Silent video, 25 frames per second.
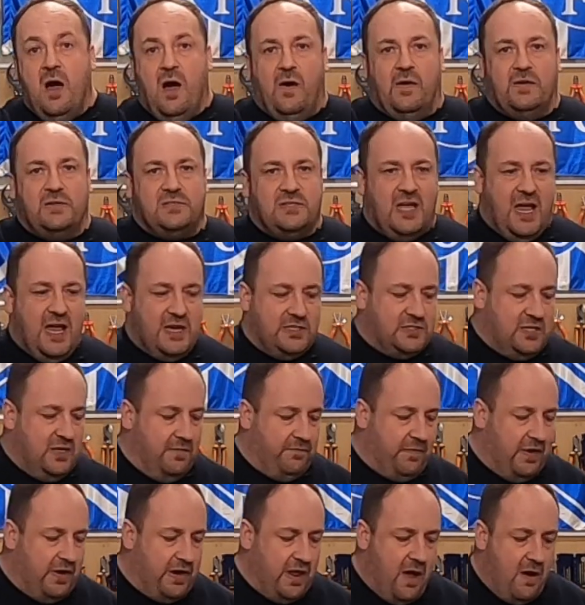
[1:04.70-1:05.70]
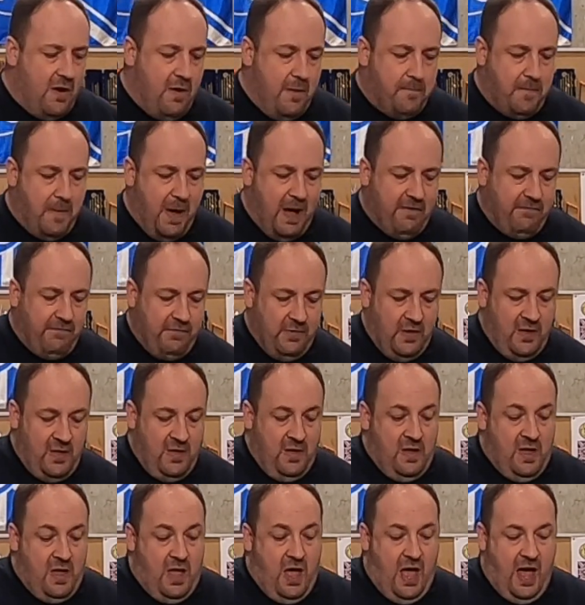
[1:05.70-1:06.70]
I attached the video above.
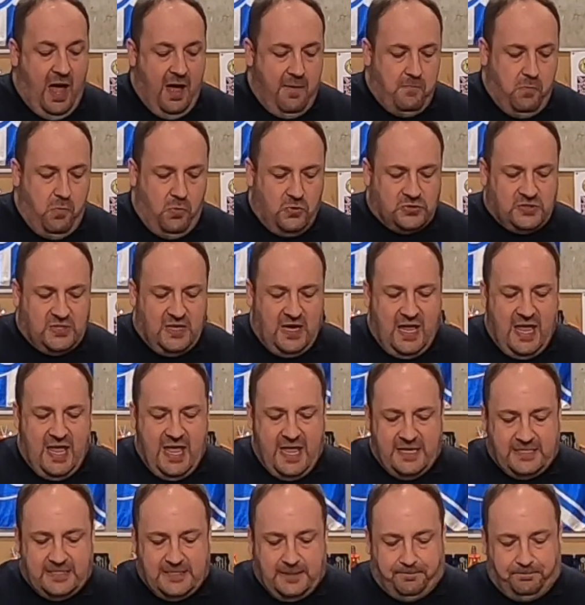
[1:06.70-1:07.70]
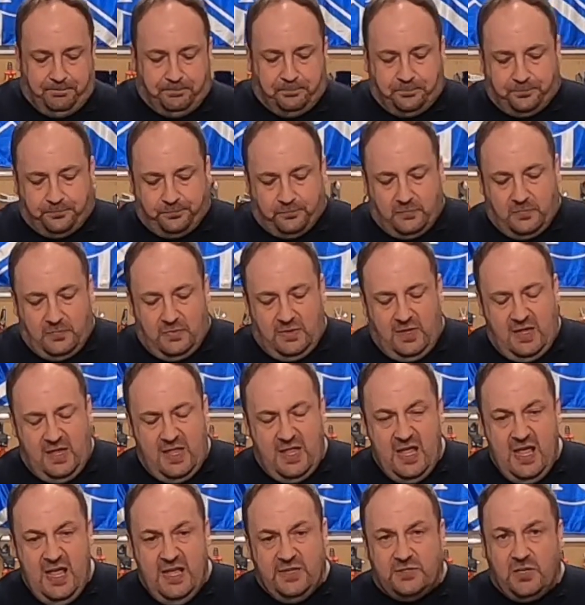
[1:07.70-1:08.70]
And what it is,
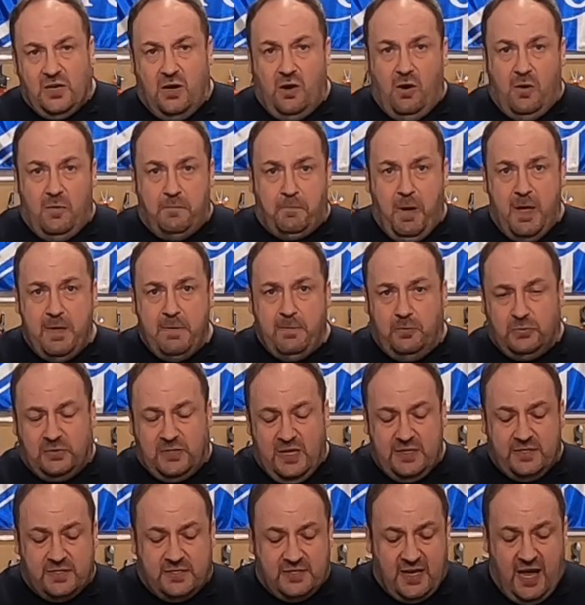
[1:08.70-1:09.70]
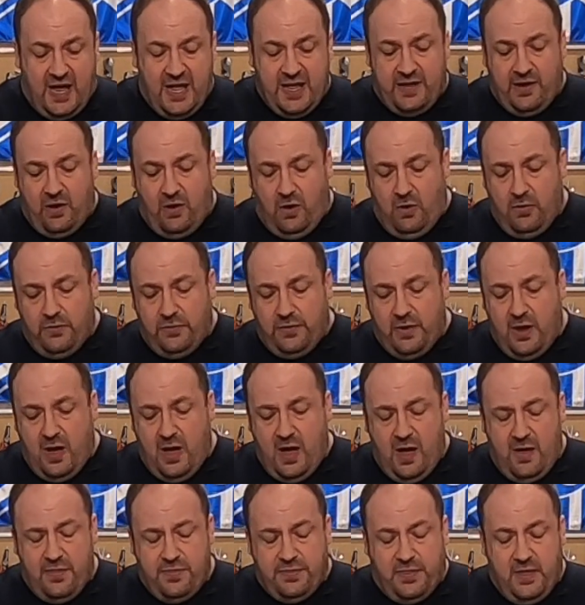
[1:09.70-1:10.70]
is a lot of people did say on
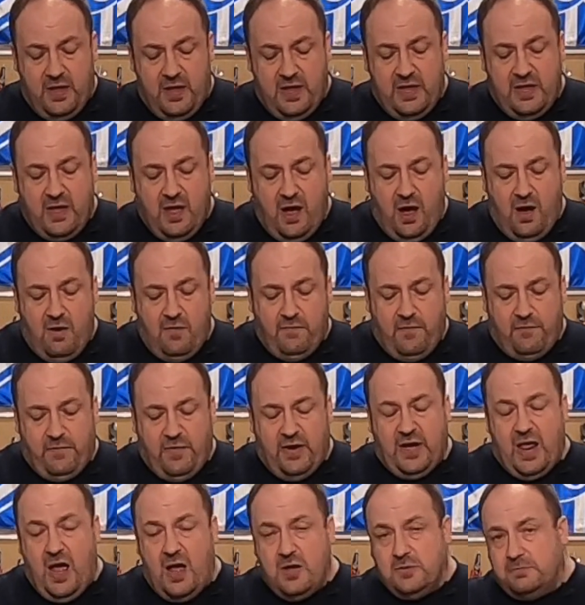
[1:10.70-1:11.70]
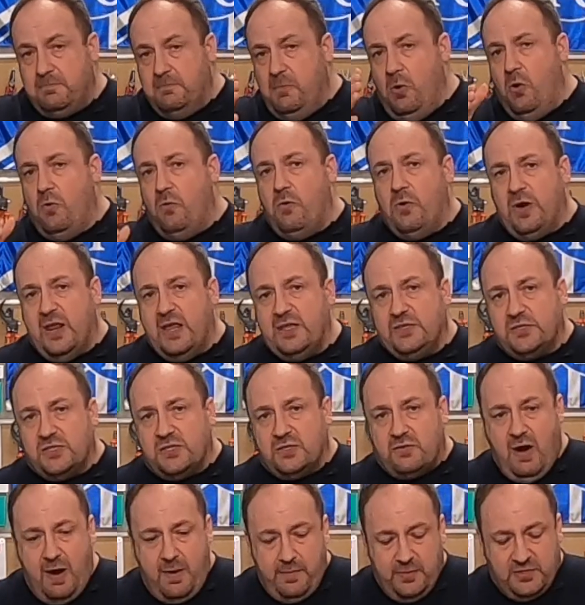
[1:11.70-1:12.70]
uh, the uh, other videos, more on
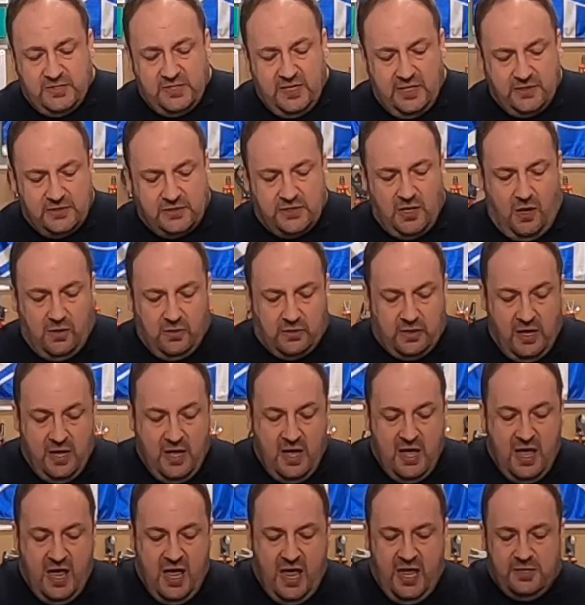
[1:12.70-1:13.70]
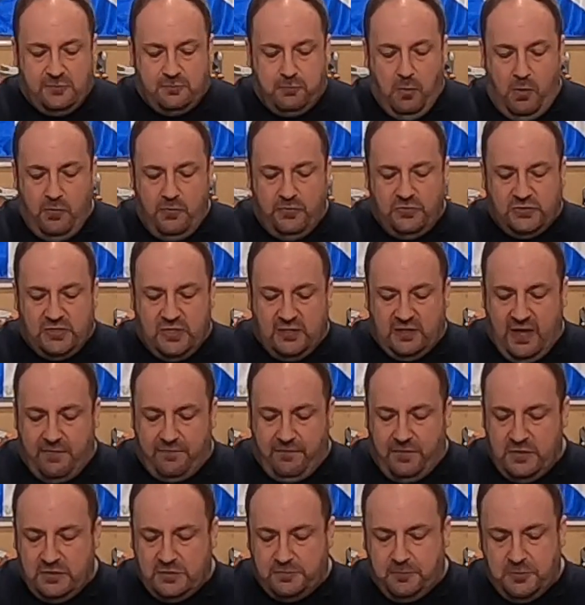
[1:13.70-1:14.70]
Instagram and TikTok, is what was the
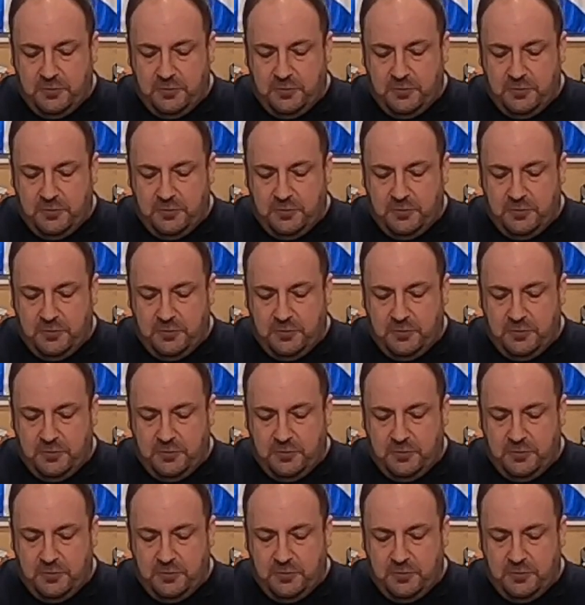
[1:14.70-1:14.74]
difference